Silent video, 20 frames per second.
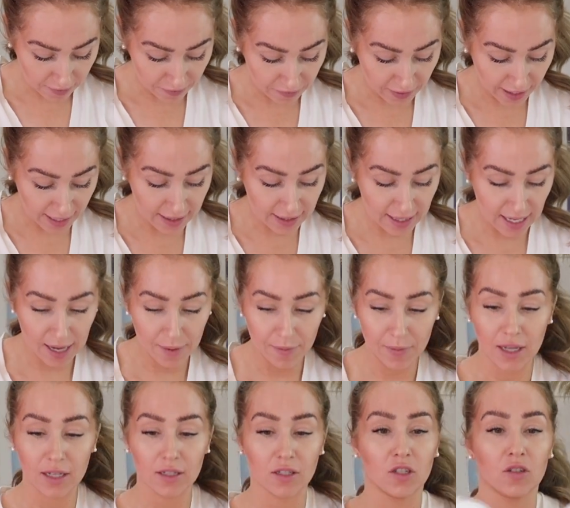deflate
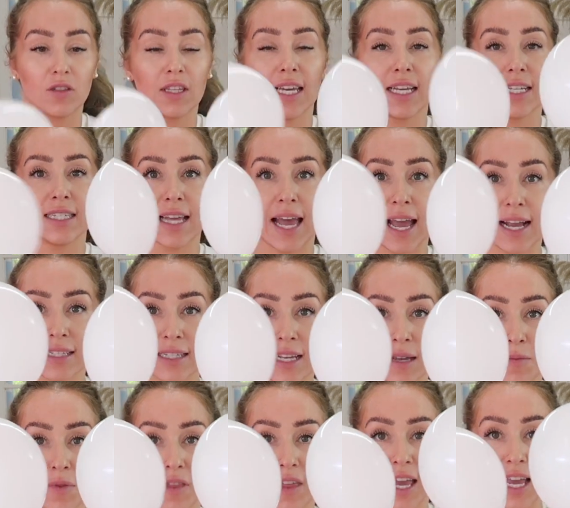them, do the exact
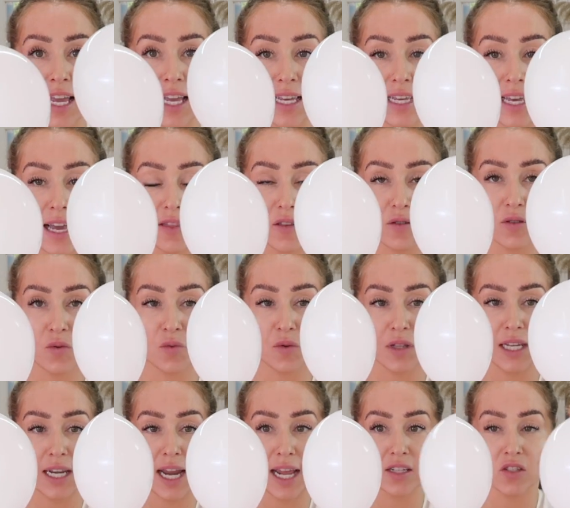same thing, get those
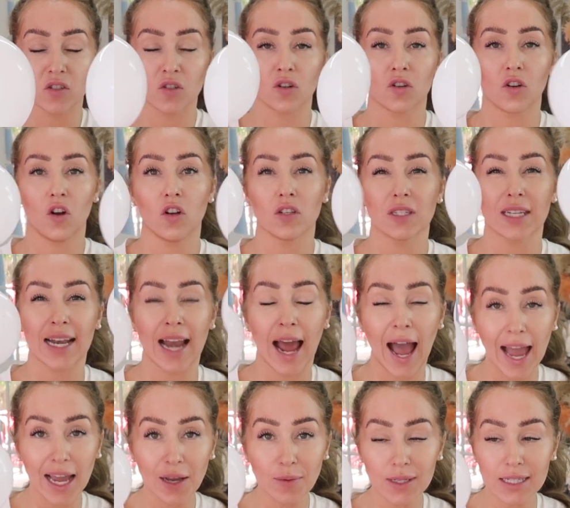really nice circles, and
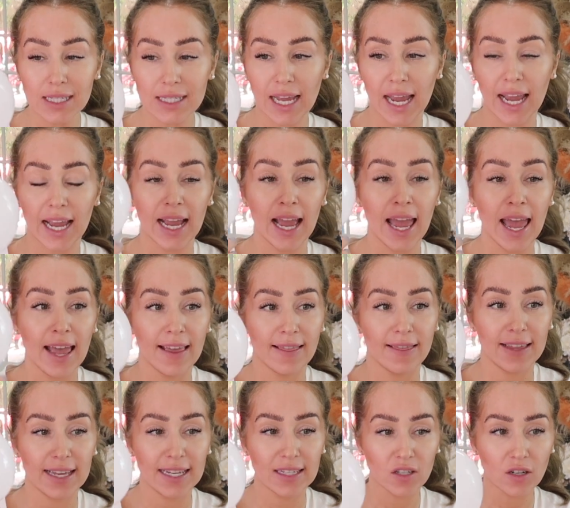I would say
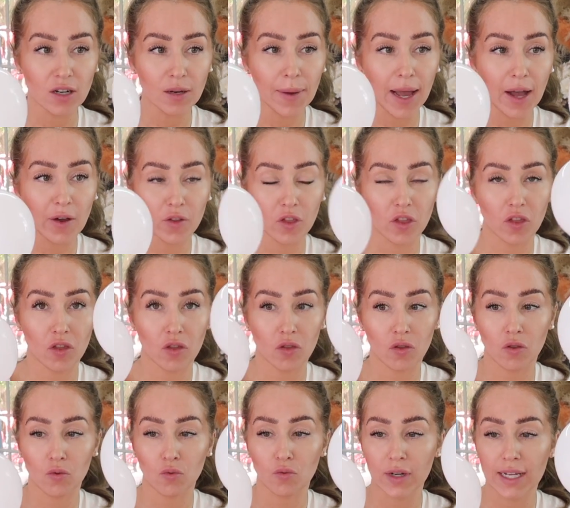these are about
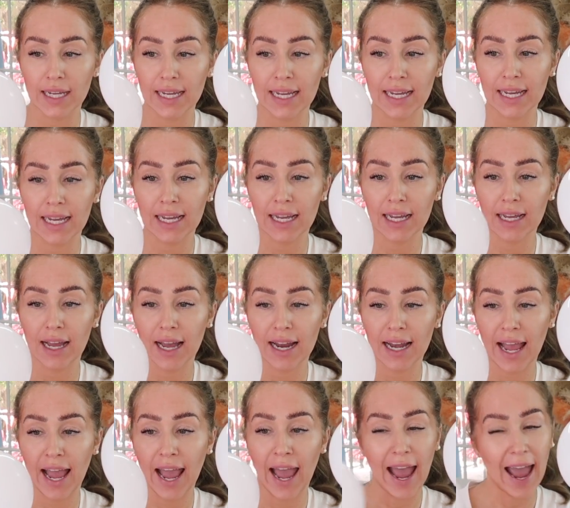3.5
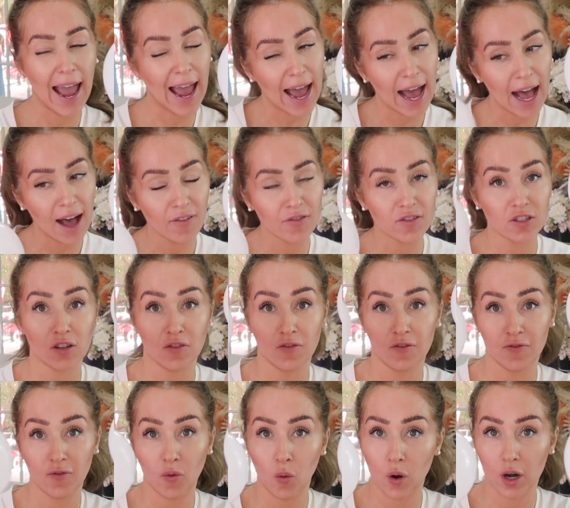to
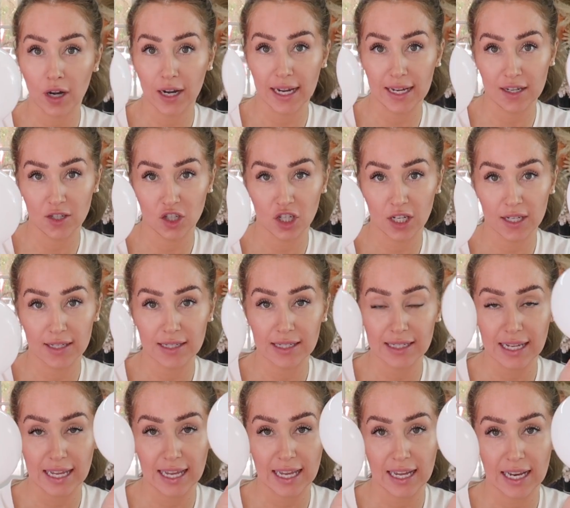4
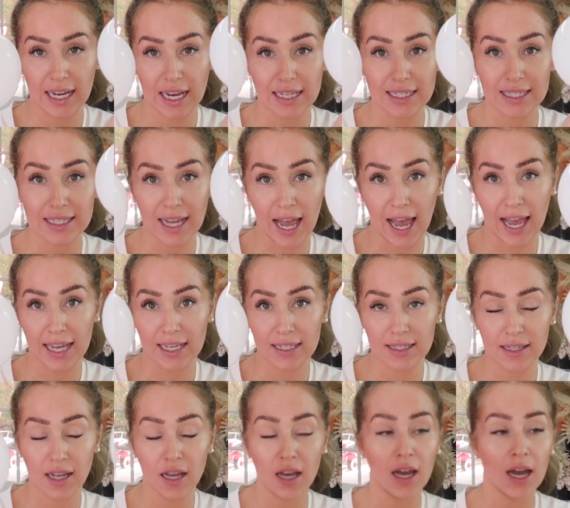inches in
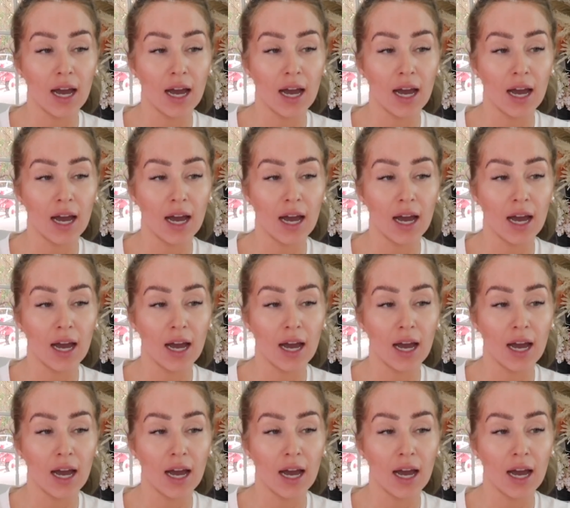size.